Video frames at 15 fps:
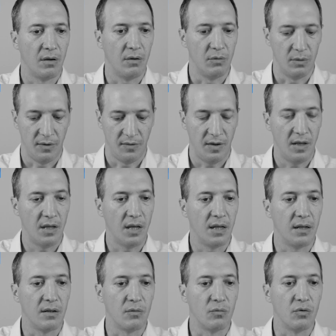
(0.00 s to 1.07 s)
USA,
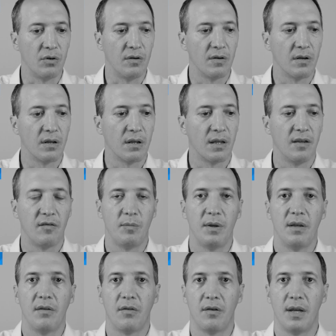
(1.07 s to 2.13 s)
and it would give
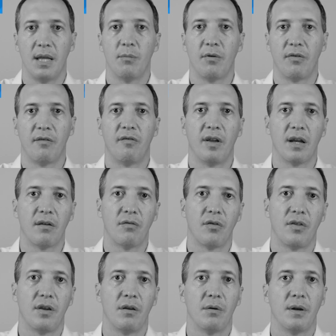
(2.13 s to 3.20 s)
me the name of the flag for
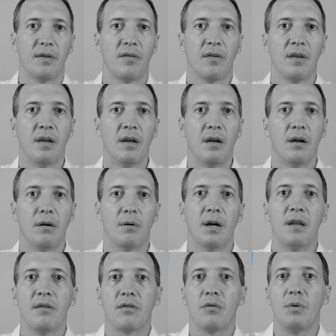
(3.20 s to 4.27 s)
the US,
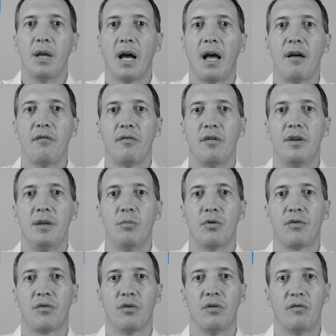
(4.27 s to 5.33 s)
right? So we have a
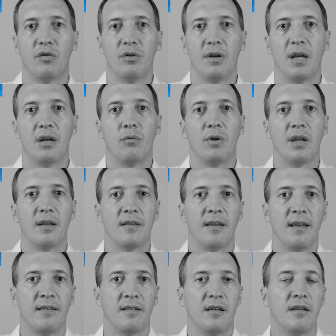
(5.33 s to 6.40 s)
D-Bus server, and we can
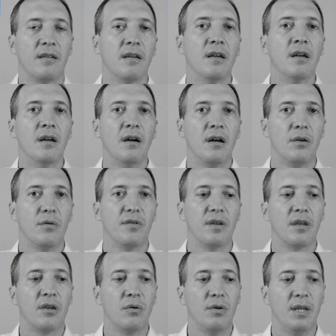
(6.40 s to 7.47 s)
test it
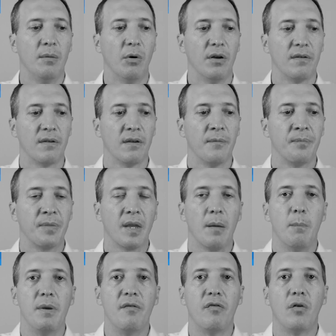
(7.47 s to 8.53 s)
using QtDBus
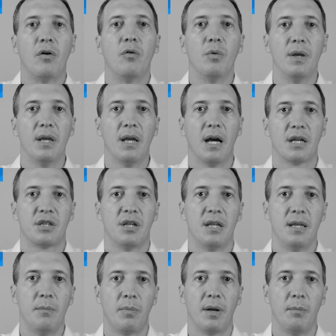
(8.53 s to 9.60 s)
before we
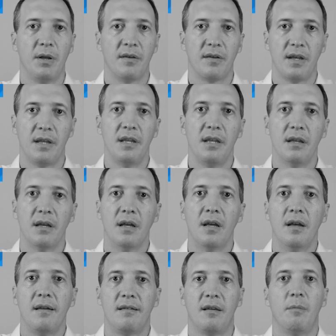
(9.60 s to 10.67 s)
actually implement any
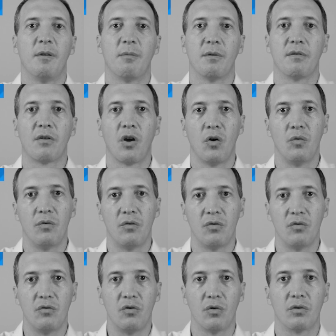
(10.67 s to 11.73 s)
C++ code
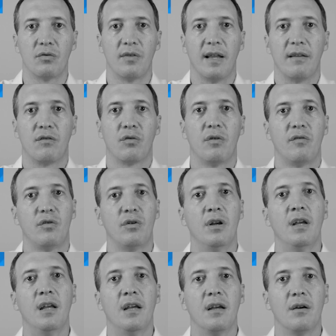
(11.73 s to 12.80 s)
to talk to that server,
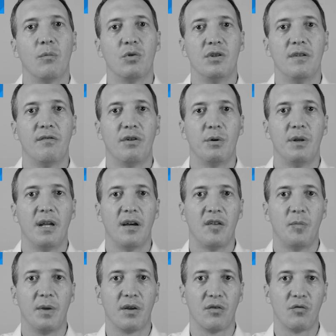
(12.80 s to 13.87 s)
which is very nice
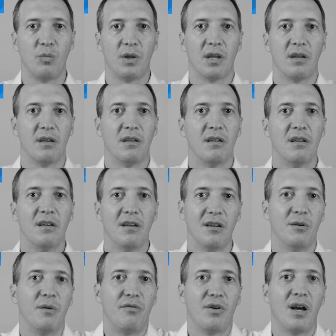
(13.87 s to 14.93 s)
because we can, you
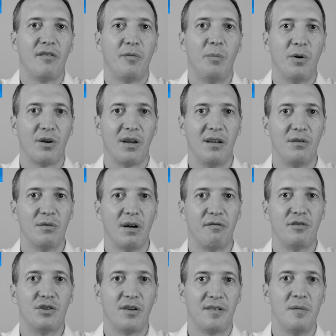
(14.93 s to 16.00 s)
know, if you have a bug and you
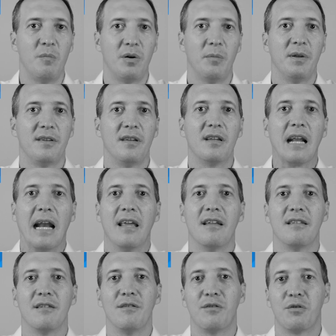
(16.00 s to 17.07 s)
have just implemented
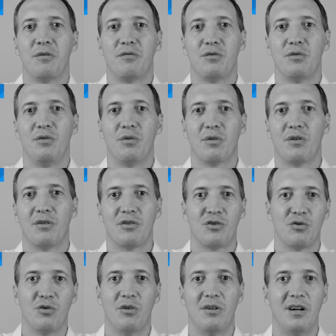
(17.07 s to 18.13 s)
client and server, you're not
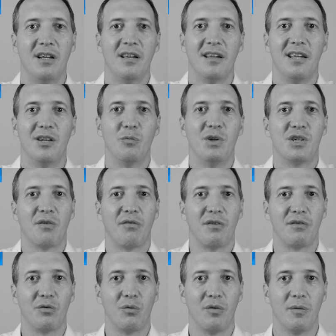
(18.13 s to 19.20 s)
sure in which of the
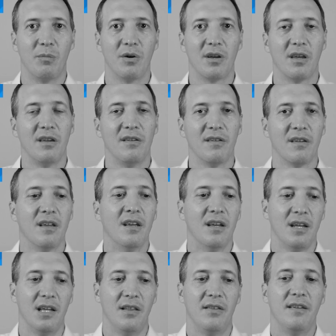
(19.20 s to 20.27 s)
two the bug is.
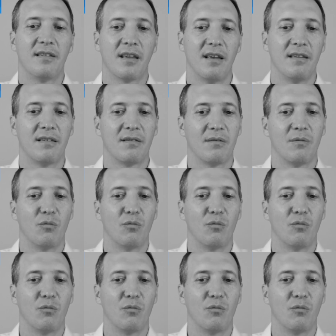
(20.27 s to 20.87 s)
In this case,